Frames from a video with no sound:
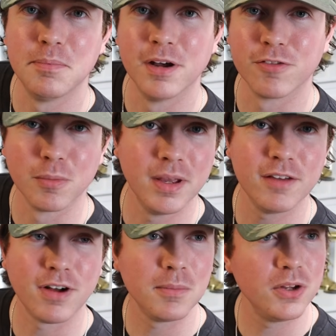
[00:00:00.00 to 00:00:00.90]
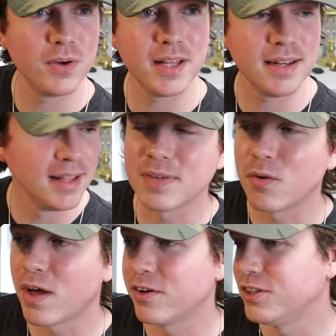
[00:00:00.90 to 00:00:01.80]
But for me, if I'm doing it, I'd
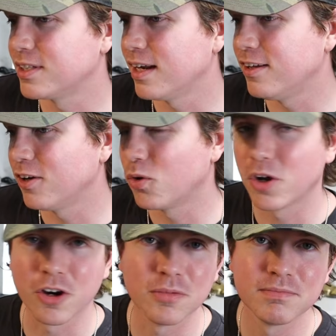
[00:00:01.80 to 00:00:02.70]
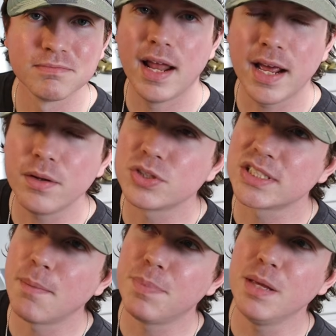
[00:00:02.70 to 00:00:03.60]
rather just get it done quicker. And I know
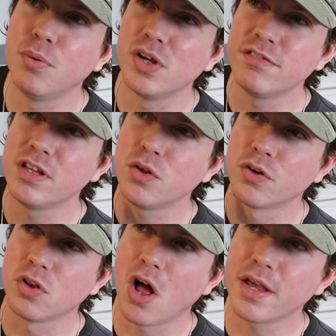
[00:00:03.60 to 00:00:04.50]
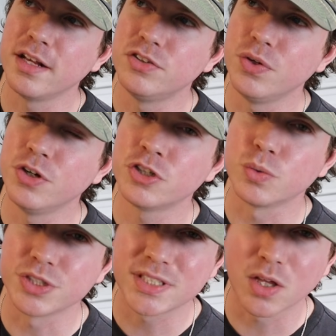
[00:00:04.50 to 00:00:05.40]
some people, even though they're locking tuners,
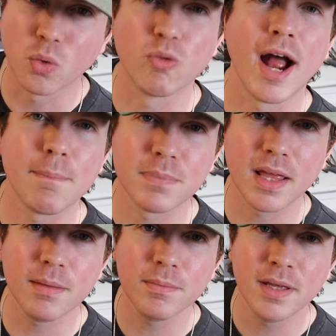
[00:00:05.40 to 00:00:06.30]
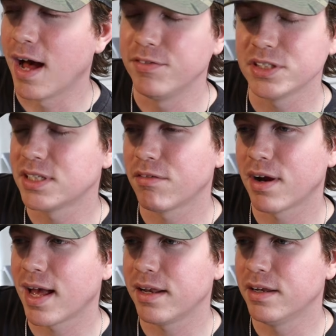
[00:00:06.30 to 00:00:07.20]
will still wrap them. I've just never
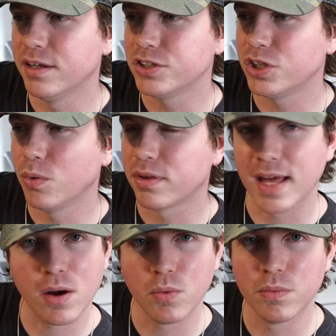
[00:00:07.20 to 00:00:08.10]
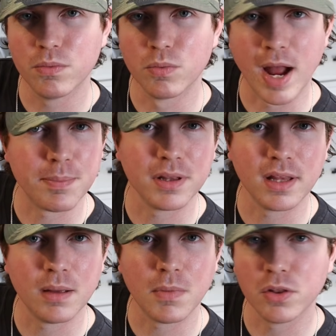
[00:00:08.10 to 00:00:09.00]
had an issue without wrapping
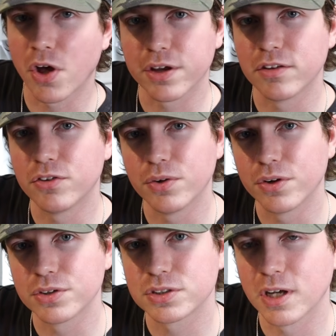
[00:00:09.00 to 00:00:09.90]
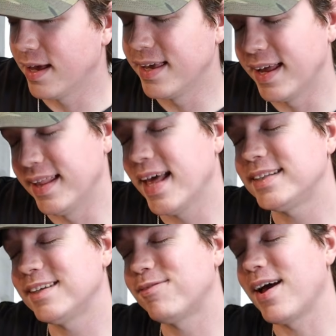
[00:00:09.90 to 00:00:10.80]
them on locking tuners. Again,
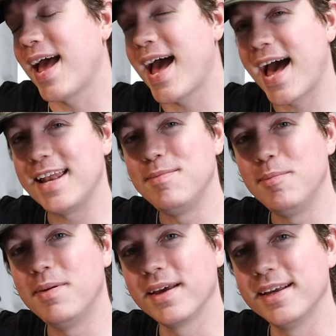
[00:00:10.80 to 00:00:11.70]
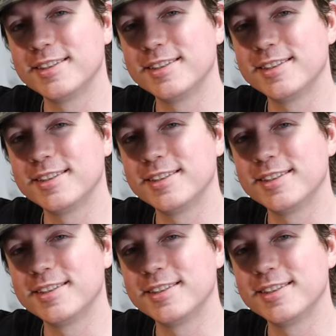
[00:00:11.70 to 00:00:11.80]
that's if I had to be picky.